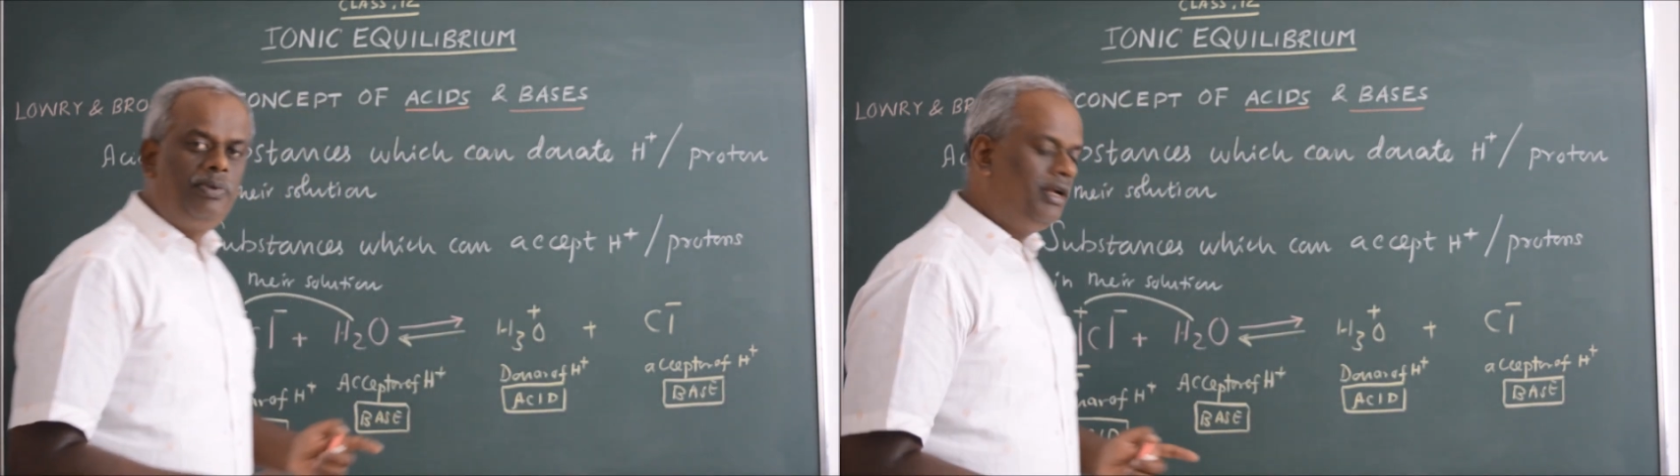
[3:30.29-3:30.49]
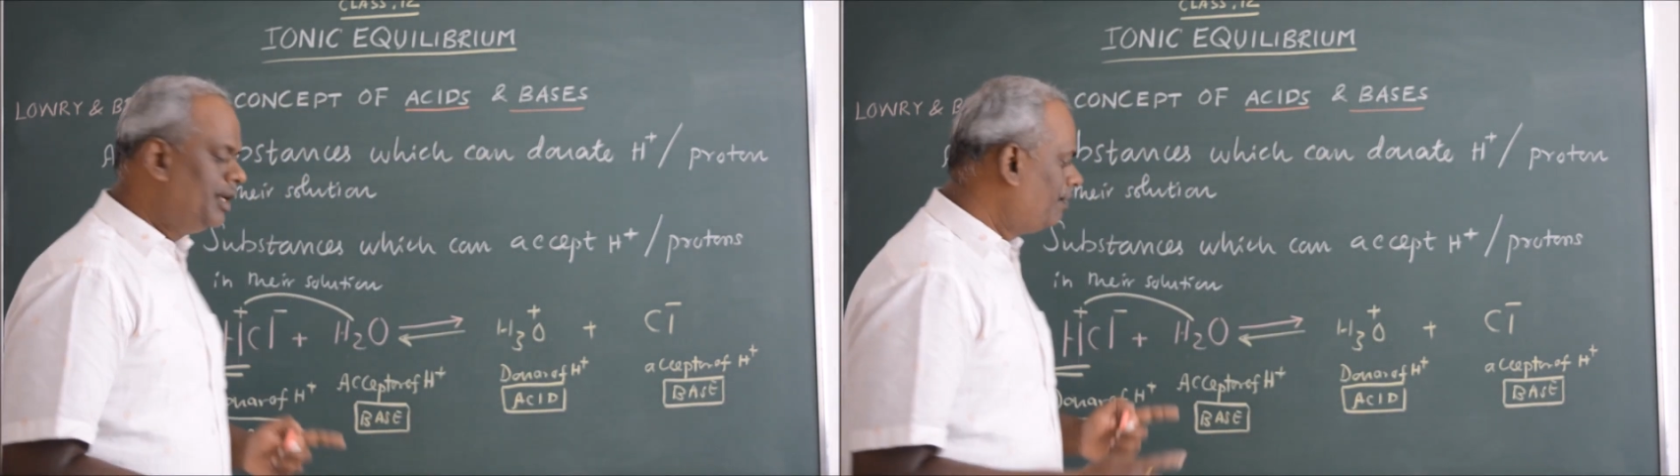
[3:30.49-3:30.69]

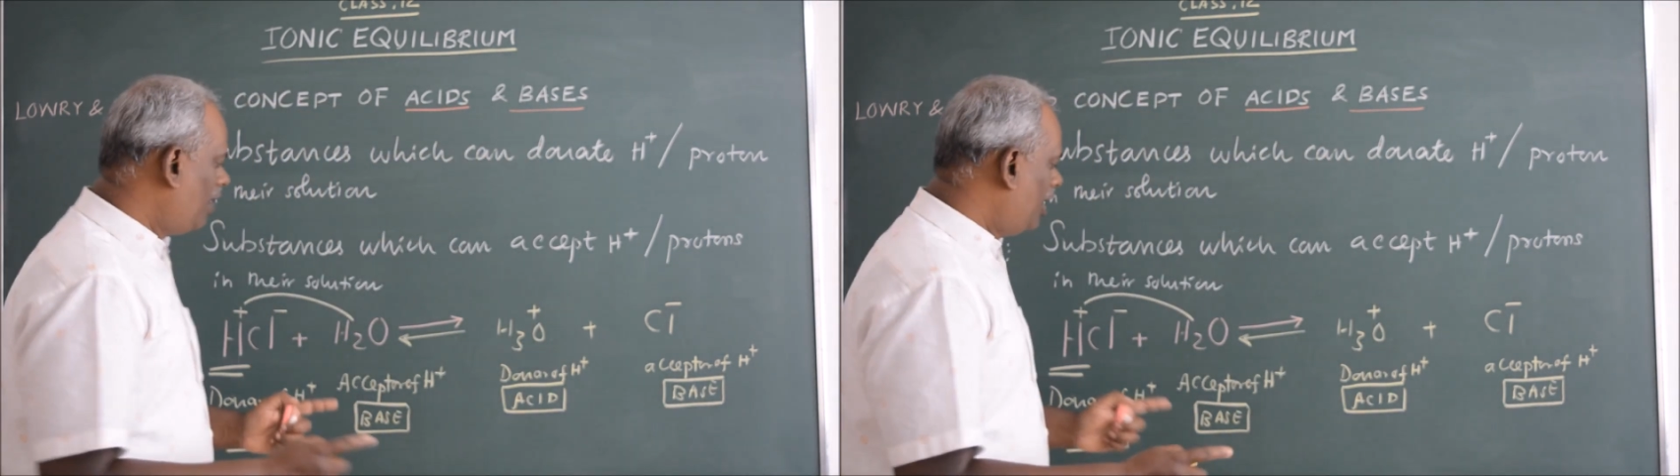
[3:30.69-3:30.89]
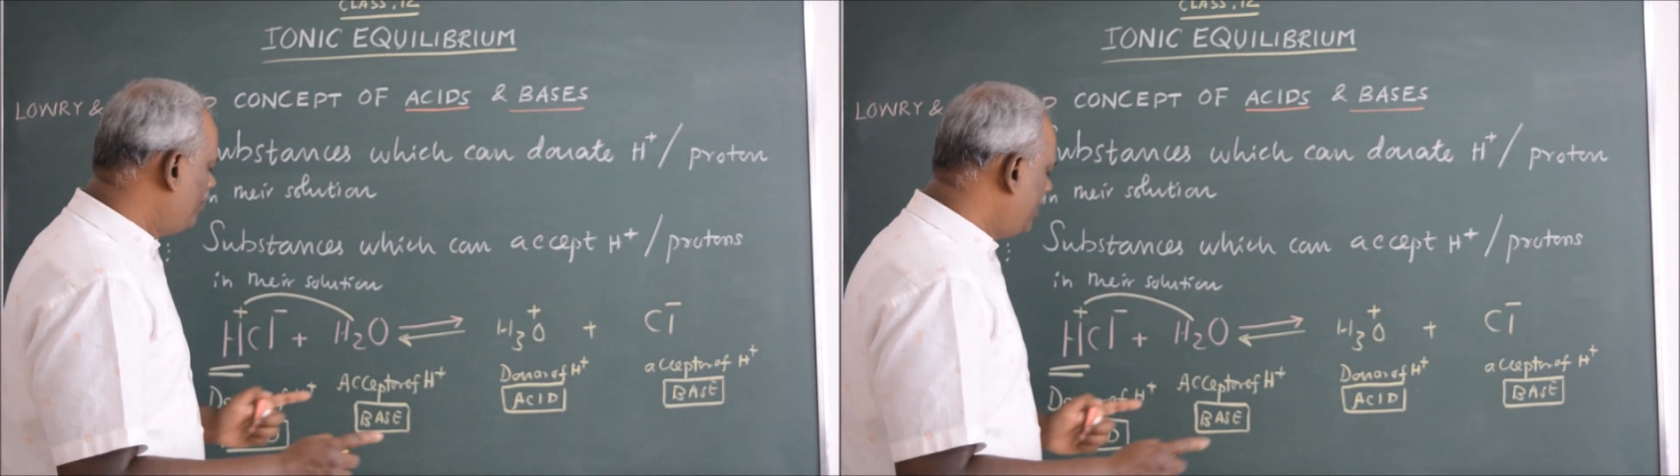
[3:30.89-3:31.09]
In the
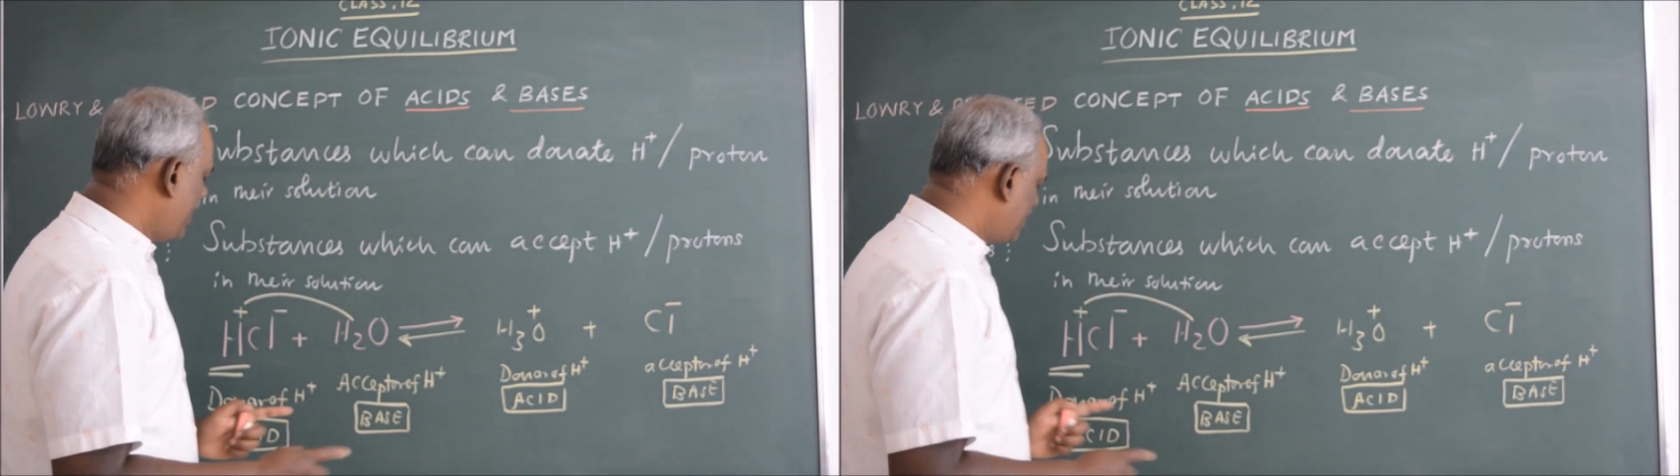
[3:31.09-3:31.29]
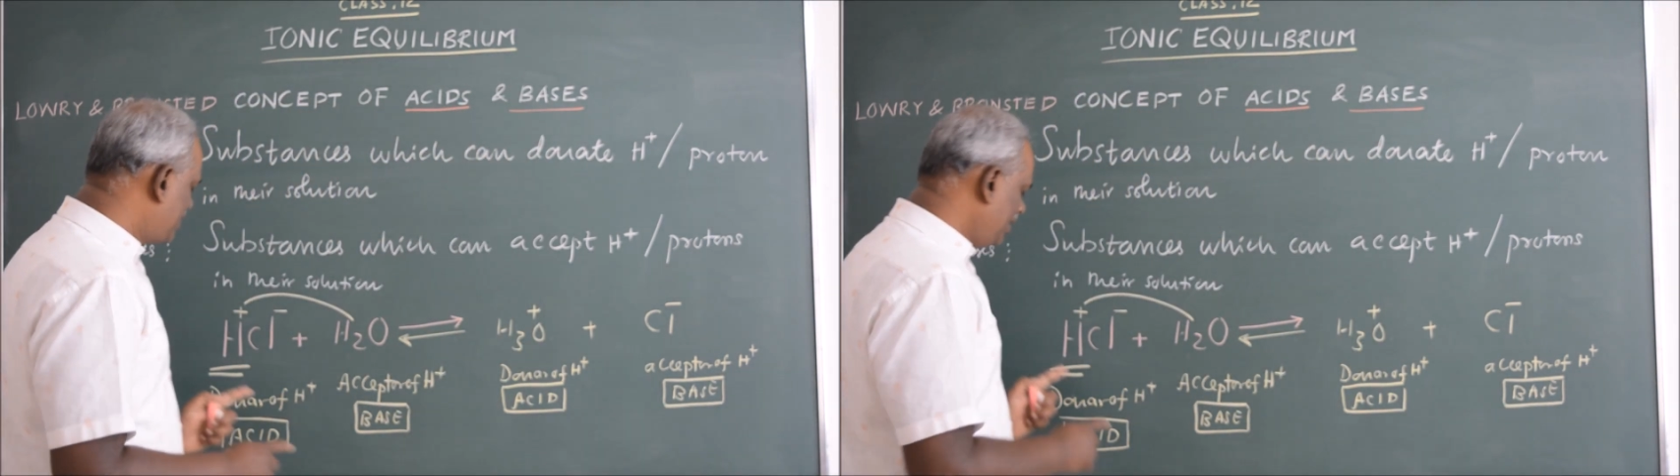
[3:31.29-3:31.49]
forward
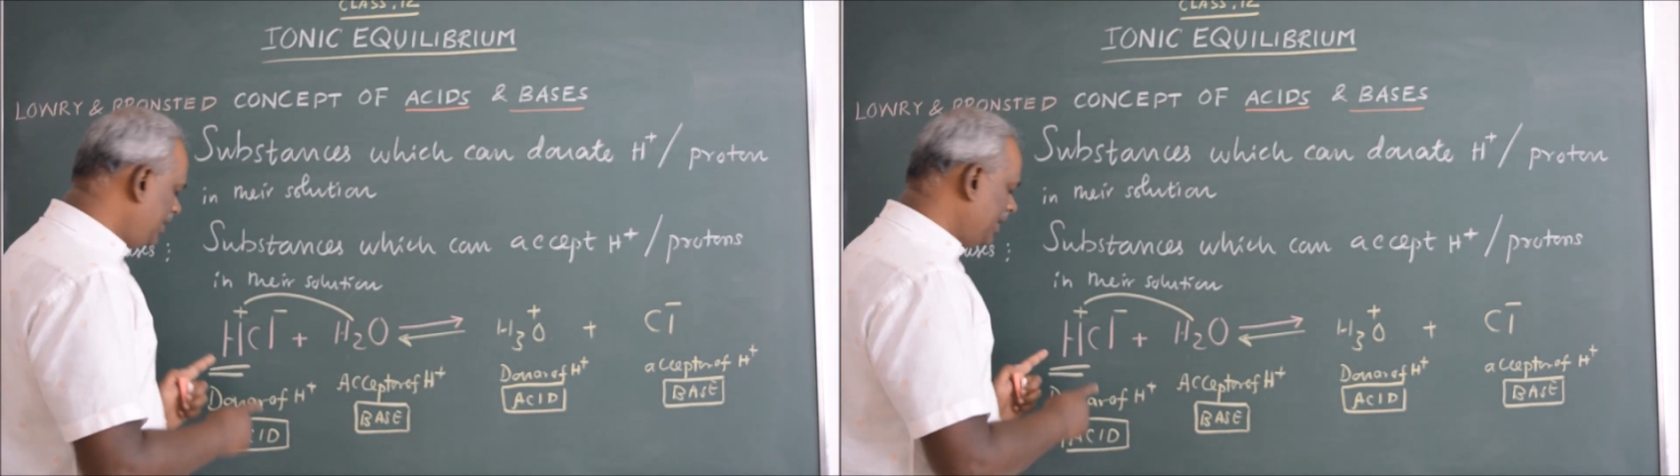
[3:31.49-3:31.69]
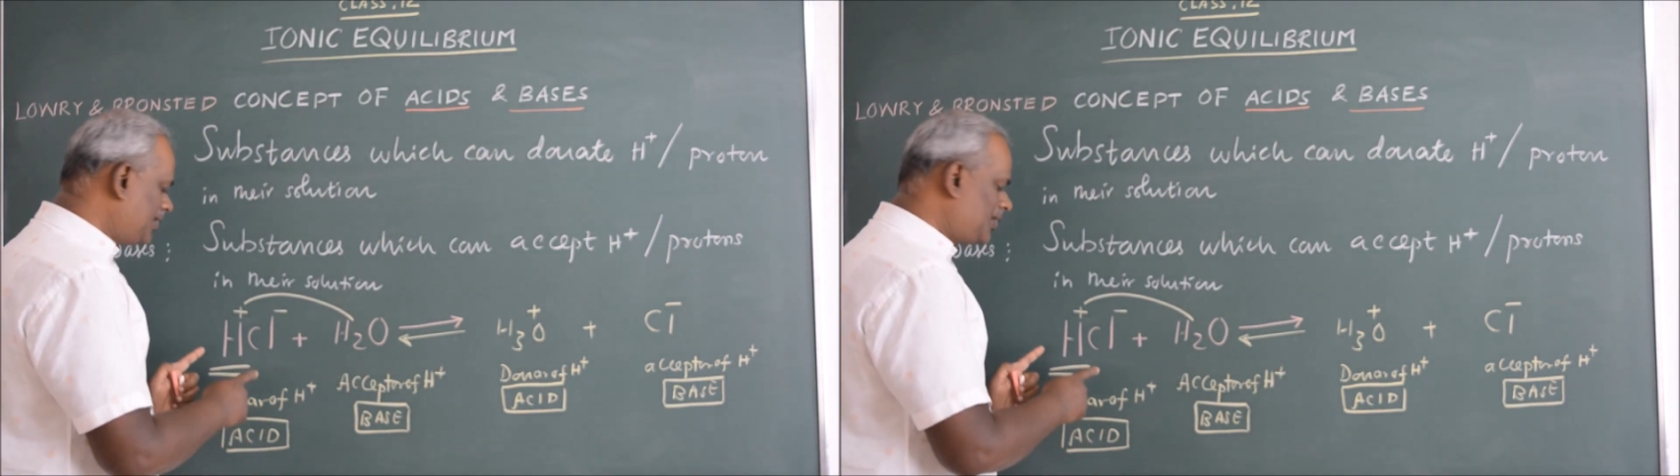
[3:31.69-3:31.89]
action,
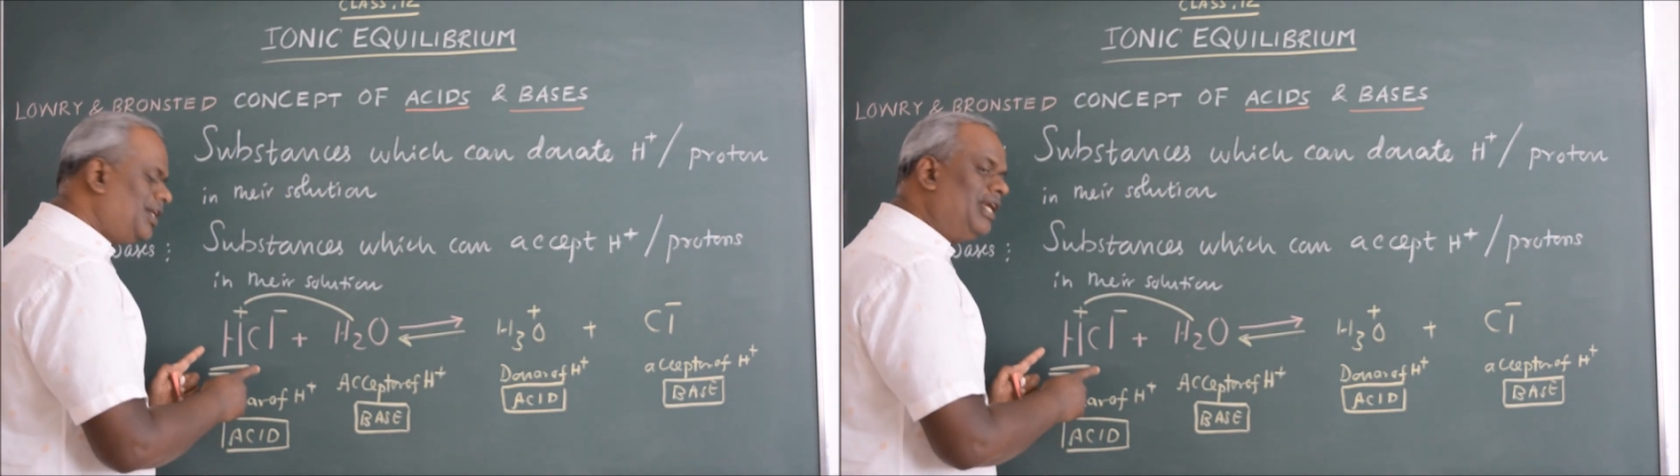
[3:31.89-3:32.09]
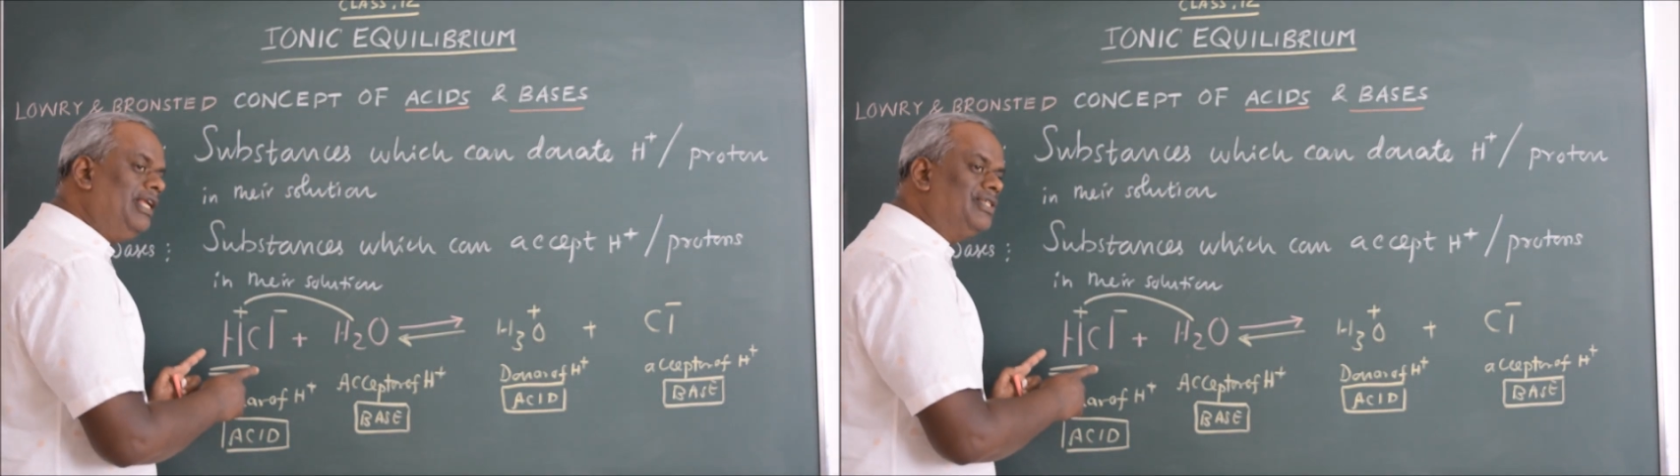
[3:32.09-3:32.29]

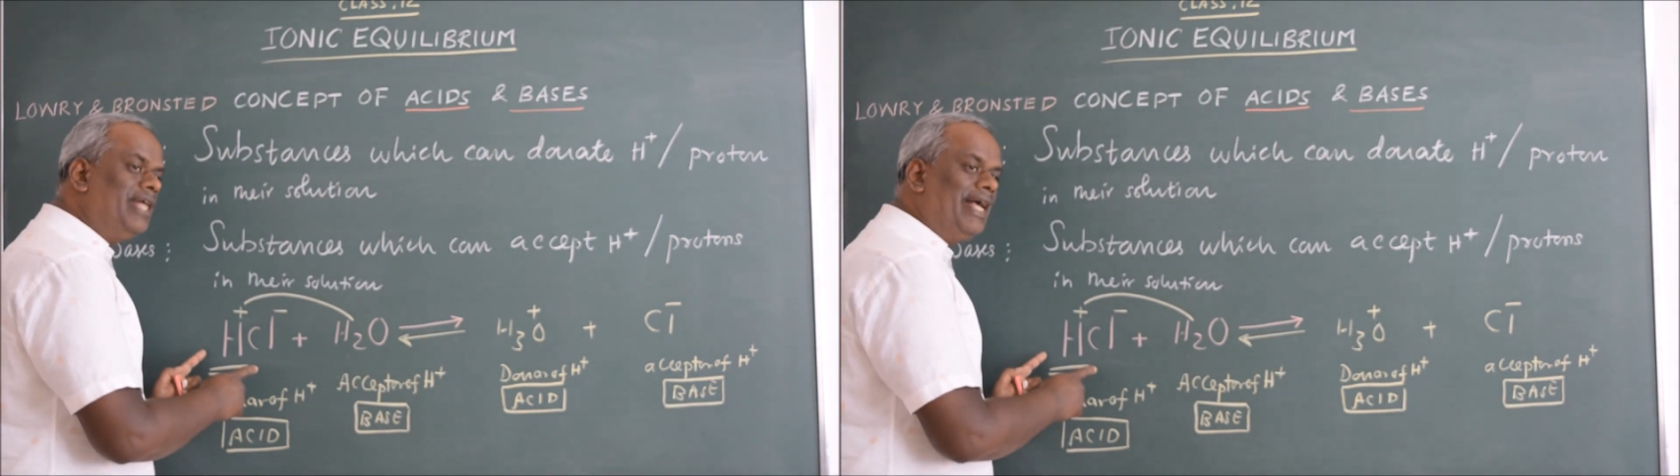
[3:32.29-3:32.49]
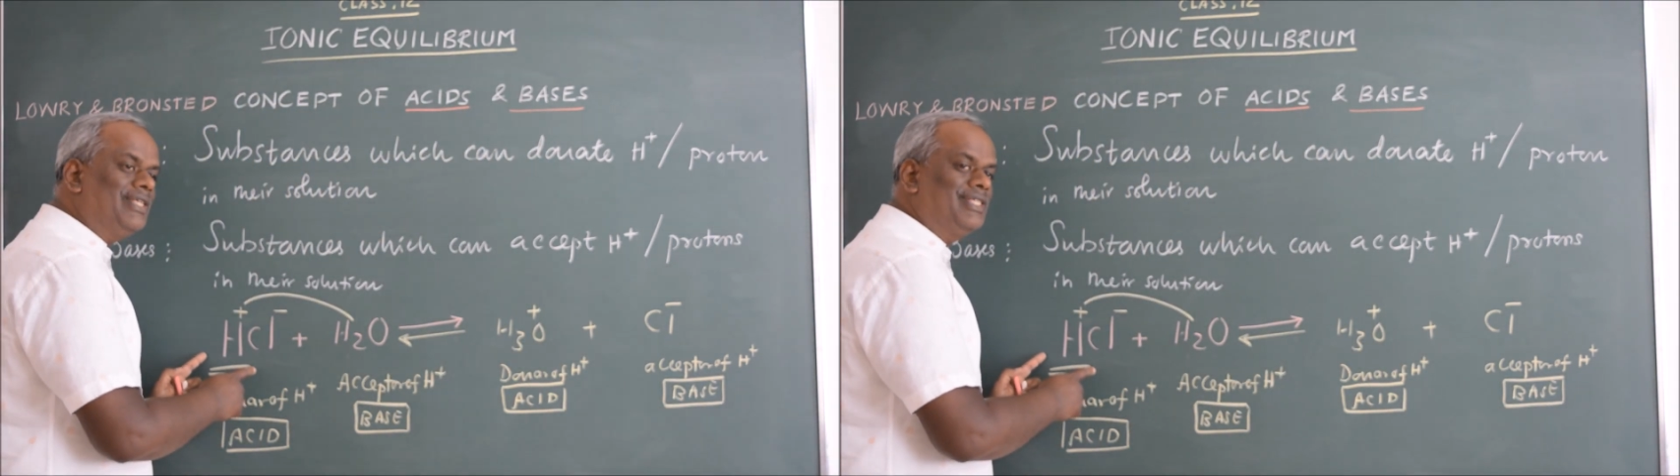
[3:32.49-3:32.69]
HCl is the
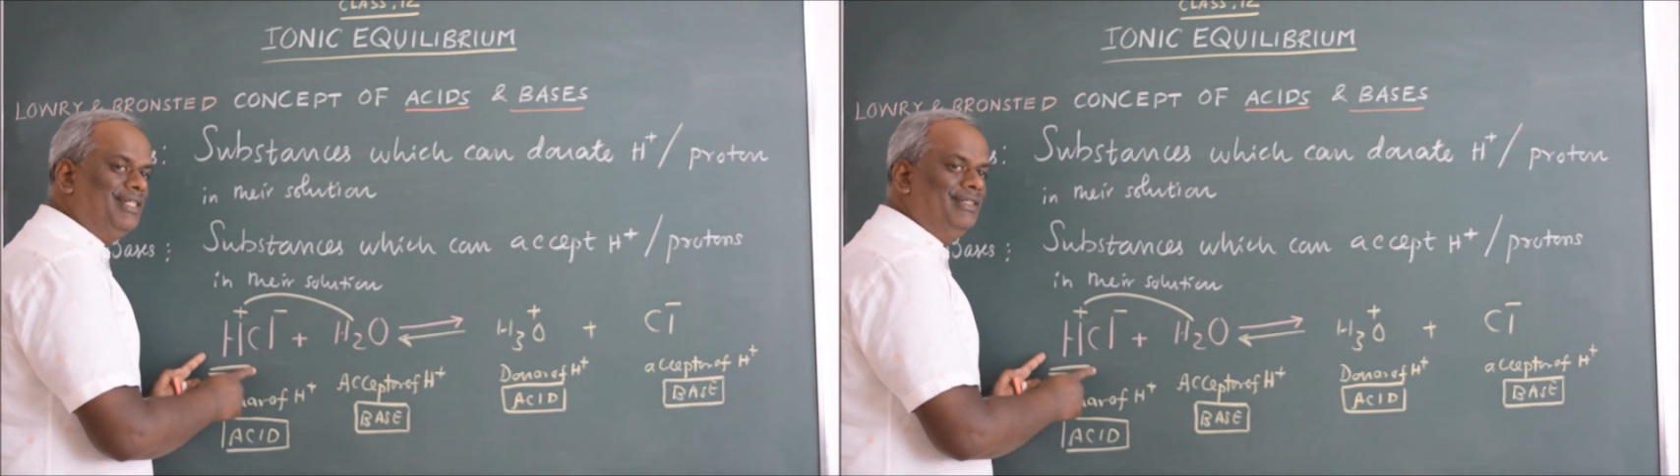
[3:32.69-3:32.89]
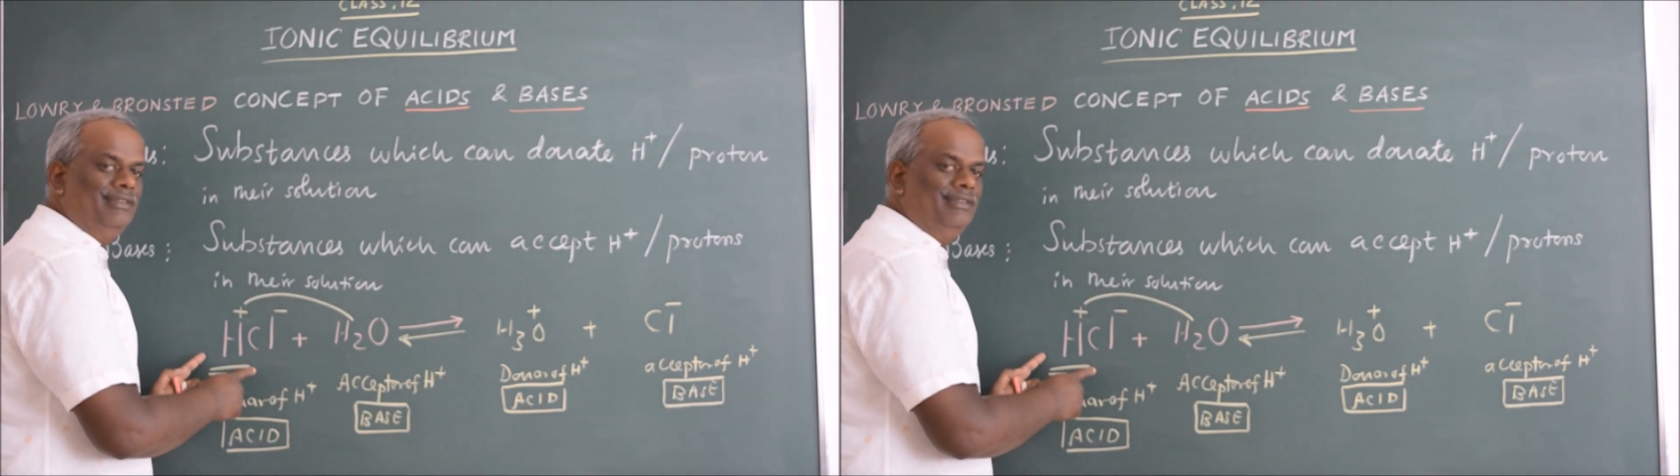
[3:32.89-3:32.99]
acid.